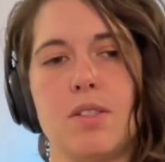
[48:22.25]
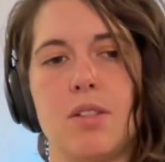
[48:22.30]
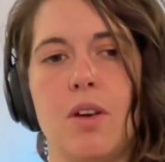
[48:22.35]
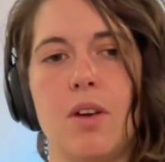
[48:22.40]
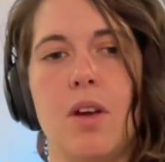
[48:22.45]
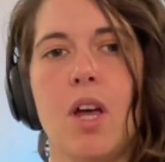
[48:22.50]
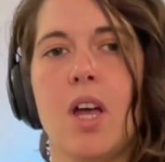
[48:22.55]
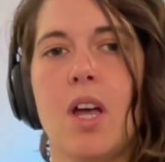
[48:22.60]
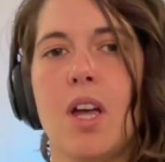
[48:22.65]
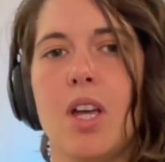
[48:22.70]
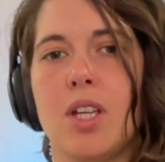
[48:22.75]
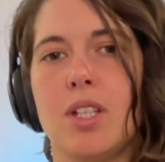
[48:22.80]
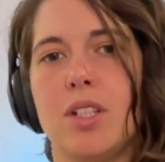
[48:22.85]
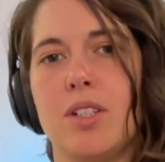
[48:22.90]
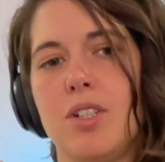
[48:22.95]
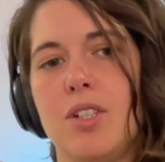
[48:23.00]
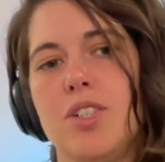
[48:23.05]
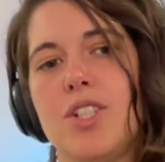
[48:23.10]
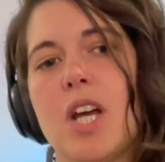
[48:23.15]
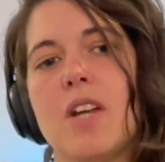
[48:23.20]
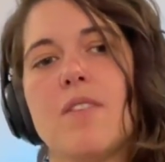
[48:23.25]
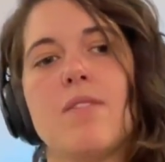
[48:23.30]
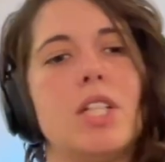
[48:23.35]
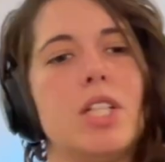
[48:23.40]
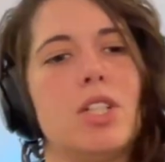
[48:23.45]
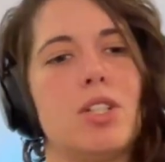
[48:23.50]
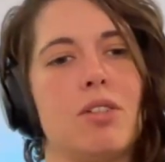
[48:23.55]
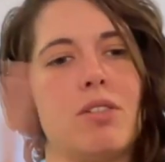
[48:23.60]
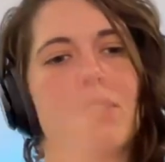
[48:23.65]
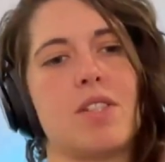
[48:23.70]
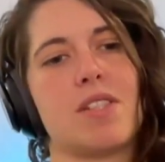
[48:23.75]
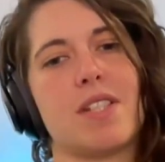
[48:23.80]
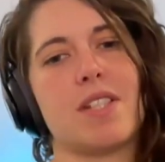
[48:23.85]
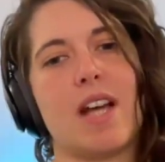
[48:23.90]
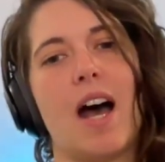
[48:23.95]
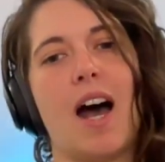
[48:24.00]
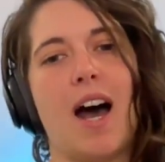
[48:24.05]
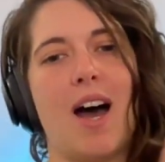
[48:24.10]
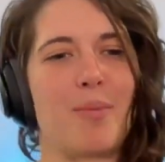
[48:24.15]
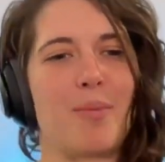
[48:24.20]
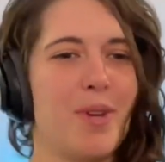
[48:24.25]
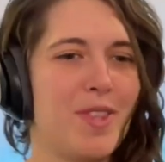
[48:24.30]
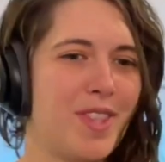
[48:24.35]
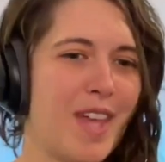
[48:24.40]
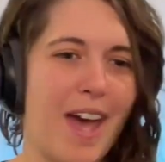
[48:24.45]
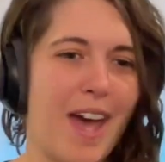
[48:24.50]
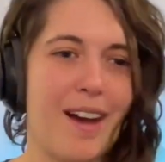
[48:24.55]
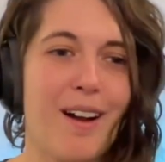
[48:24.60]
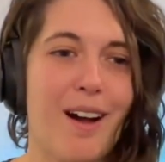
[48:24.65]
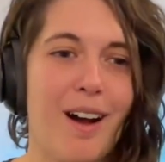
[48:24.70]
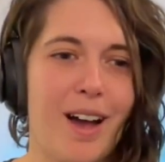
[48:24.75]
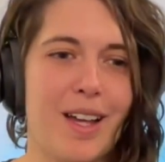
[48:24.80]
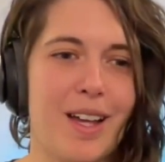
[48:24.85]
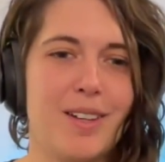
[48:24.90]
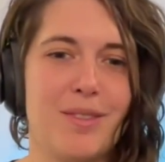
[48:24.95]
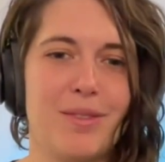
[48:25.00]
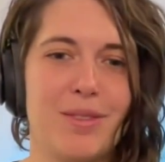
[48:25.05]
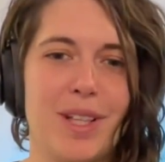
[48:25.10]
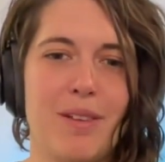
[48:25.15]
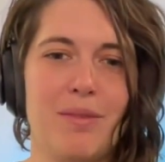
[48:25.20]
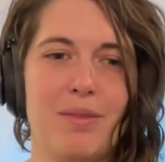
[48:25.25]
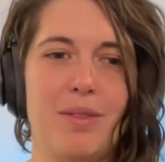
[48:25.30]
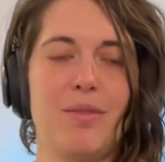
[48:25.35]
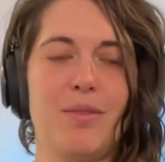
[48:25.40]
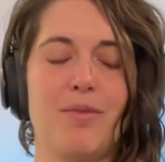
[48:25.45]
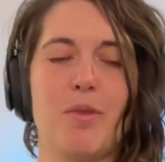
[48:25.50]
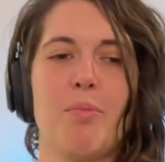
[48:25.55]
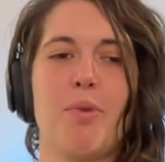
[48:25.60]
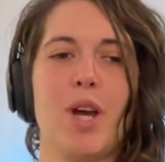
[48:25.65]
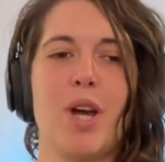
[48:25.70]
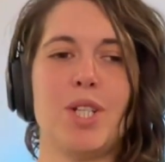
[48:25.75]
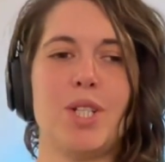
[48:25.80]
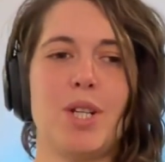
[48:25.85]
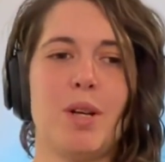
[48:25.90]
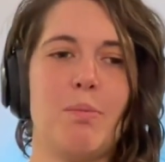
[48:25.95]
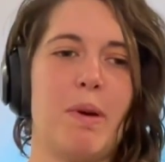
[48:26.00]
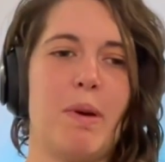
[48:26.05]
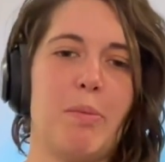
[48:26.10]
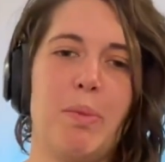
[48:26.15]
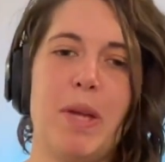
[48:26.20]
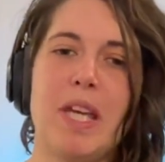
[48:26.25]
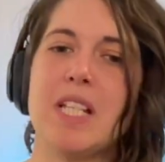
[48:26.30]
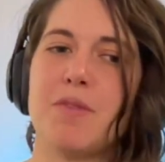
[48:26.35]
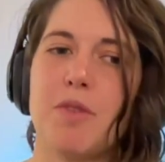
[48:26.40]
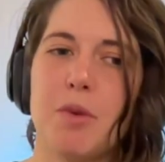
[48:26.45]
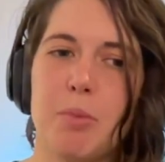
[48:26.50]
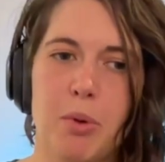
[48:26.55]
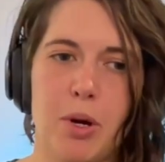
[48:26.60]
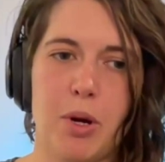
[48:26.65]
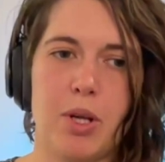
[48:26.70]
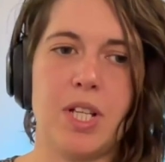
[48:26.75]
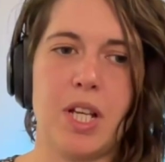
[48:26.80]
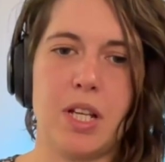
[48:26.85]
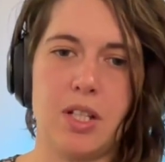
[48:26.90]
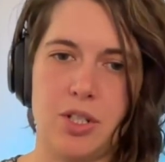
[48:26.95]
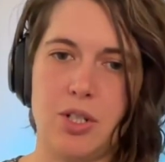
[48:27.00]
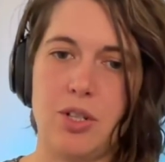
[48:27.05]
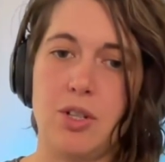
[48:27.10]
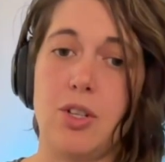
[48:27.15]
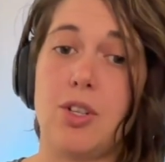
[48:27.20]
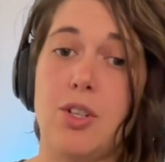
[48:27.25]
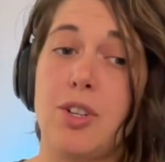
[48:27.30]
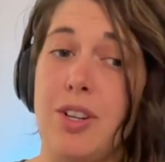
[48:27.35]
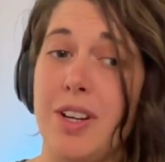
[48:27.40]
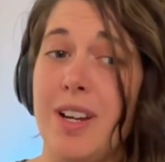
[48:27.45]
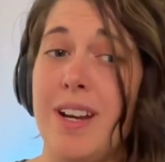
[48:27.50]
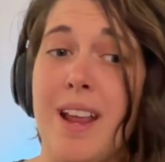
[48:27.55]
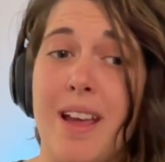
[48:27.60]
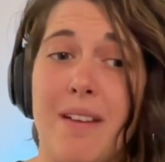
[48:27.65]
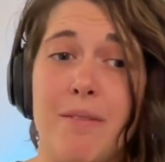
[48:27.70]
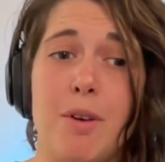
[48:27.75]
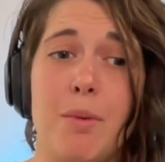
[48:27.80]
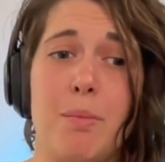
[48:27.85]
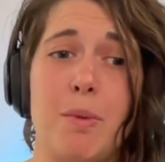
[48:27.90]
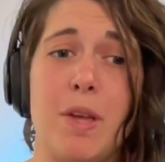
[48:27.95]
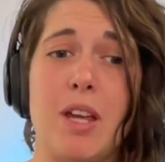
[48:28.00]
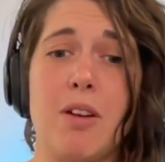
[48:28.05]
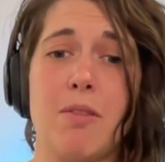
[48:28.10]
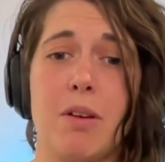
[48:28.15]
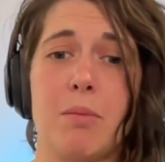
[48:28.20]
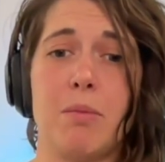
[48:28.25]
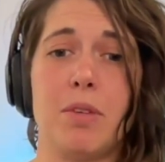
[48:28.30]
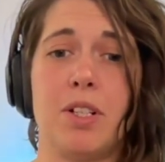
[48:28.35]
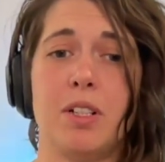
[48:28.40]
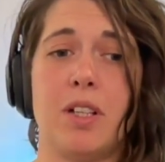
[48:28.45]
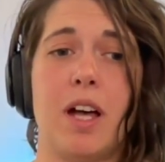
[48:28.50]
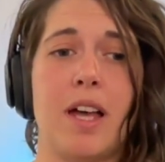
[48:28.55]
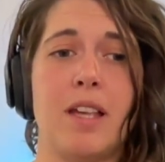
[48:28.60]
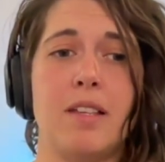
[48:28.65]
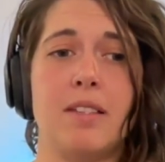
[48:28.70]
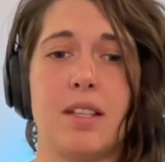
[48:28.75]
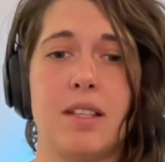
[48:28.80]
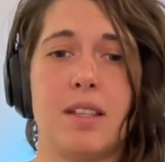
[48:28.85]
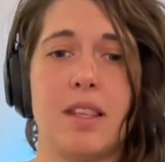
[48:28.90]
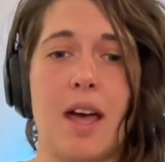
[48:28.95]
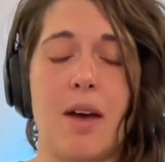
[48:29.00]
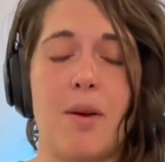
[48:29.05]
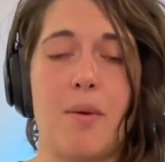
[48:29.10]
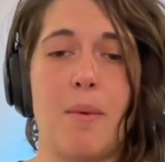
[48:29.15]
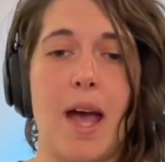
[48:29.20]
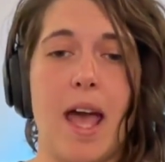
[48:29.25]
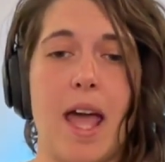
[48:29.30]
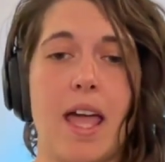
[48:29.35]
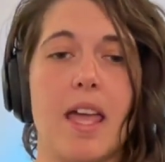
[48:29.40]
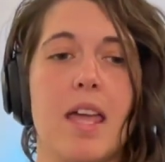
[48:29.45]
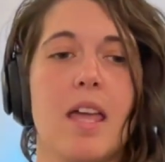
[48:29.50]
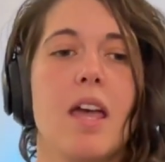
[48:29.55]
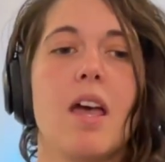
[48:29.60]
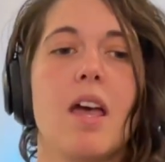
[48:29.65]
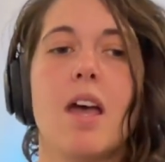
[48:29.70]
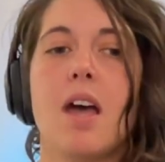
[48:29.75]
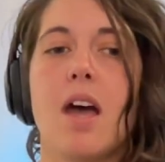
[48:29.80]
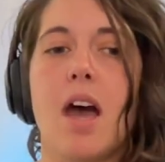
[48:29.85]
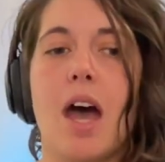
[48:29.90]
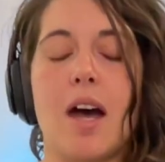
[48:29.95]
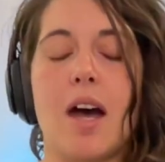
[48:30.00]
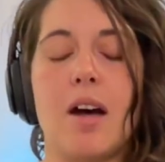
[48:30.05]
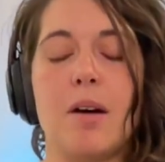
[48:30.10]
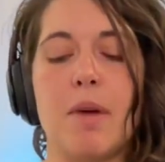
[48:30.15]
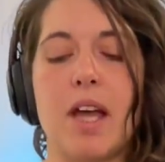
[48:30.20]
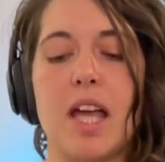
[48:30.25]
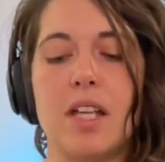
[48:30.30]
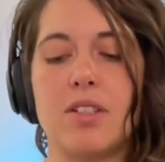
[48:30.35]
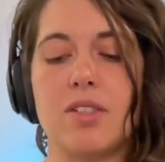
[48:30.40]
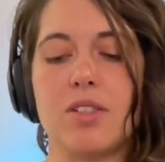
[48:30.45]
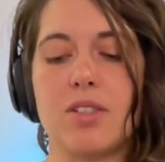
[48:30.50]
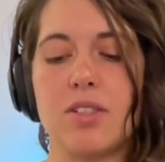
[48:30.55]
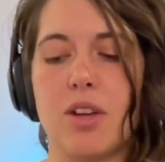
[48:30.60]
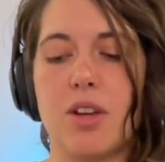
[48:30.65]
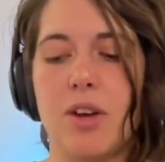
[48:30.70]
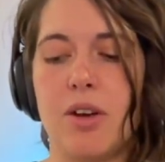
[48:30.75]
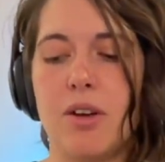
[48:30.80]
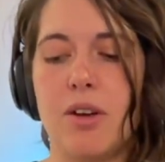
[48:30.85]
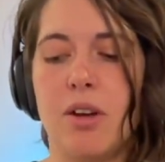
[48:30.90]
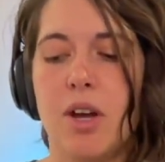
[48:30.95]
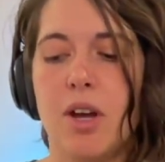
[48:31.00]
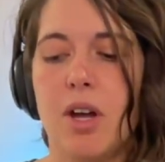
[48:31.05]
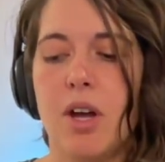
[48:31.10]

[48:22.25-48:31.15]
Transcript: So you generally don't start with that kind of level of repression, but peaceful protests should, should never be criminalized in that way. Um, and so,